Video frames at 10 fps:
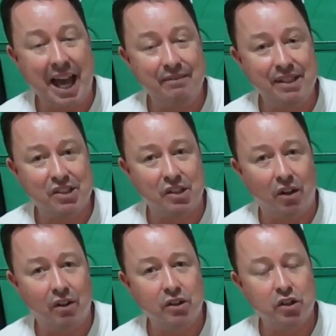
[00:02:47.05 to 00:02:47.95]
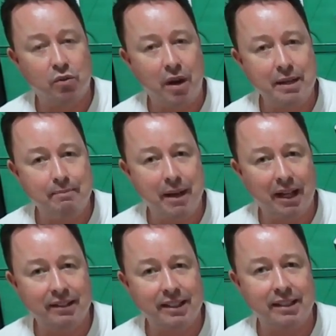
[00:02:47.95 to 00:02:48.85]
heavy songs, great
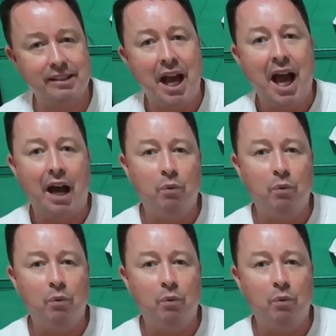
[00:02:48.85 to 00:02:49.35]
melodies,